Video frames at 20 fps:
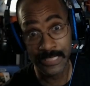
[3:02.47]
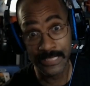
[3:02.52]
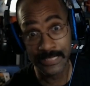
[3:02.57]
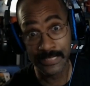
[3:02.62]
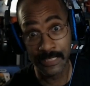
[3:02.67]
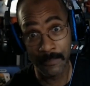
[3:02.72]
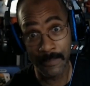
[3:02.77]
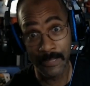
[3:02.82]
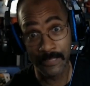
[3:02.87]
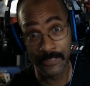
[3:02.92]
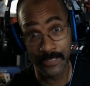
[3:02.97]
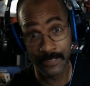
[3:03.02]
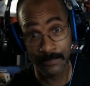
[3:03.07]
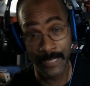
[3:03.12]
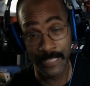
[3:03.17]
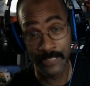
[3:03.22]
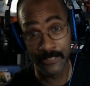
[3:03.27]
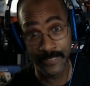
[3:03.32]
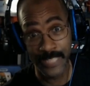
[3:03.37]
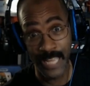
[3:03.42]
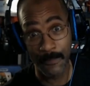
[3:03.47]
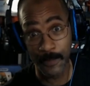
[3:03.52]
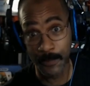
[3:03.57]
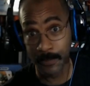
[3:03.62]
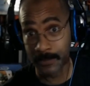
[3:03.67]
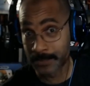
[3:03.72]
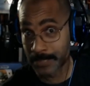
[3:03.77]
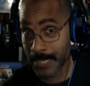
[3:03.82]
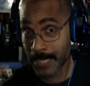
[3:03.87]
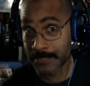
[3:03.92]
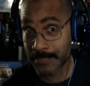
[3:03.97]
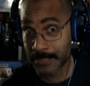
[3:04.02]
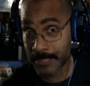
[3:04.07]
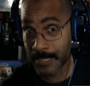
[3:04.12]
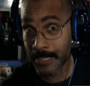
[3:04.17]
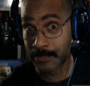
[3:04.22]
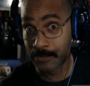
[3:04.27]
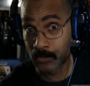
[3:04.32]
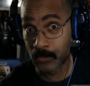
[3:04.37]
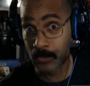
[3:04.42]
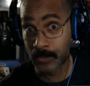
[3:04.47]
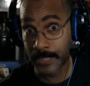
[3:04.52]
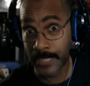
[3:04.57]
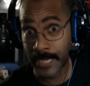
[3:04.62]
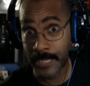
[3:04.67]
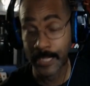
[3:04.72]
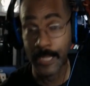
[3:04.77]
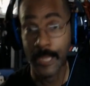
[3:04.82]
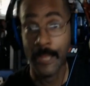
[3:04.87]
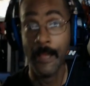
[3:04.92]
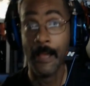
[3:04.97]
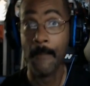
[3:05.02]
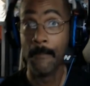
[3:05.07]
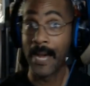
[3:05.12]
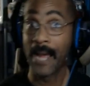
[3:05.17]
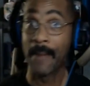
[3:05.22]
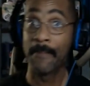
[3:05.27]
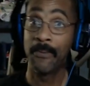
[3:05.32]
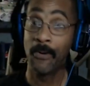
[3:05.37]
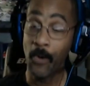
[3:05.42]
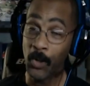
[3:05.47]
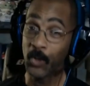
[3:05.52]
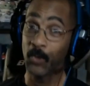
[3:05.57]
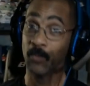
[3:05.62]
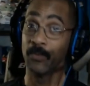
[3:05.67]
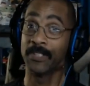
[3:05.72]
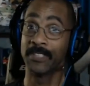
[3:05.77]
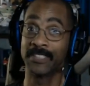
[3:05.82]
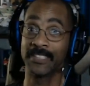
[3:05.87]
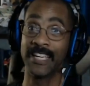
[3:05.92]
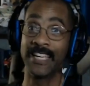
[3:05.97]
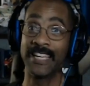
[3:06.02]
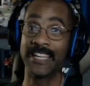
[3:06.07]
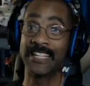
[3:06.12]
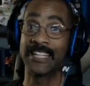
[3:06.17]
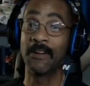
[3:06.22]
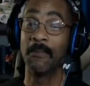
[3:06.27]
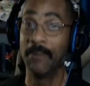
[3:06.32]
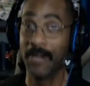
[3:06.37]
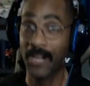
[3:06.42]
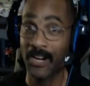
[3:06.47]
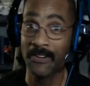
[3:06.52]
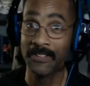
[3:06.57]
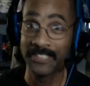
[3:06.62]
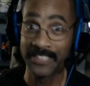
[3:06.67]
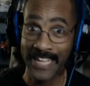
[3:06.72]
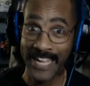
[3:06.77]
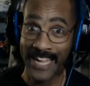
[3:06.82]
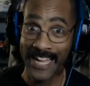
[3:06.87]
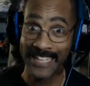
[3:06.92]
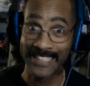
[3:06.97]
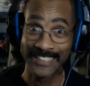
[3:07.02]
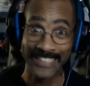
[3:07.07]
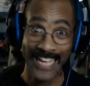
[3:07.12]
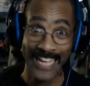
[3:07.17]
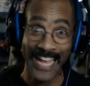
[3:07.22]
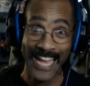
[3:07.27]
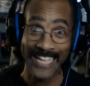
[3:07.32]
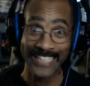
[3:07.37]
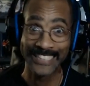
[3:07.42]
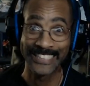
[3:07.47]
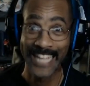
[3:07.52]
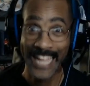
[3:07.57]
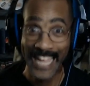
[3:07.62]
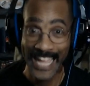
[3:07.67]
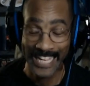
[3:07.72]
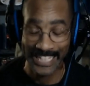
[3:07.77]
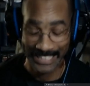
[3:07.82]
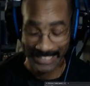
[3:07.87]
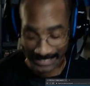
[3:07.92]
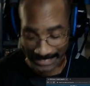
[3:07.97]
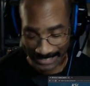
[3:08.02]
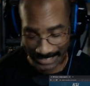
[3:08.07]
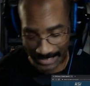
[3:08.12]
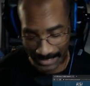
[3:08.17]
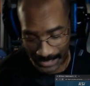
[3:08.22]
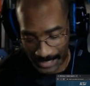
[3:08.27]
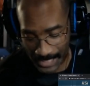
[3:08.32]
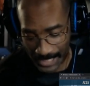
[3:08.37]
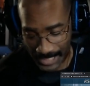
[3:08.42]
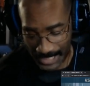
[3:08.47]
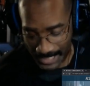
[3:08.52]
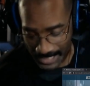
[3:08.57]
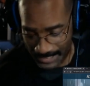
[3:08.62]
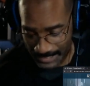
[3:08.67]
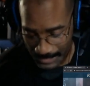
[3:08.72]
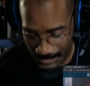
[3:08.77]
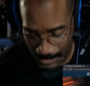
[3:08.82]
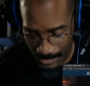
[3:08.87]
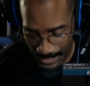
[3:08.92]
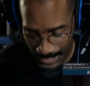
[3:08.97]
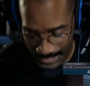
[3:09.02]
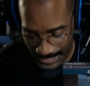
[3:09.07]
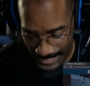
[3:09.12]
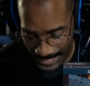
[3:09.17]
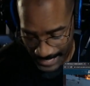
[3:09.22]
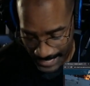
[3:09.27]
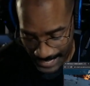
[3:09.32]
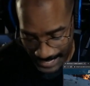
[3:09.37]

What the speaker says: amount of damage. But size 9s do a lot. My Polaris, in comparison, has size 10s. It has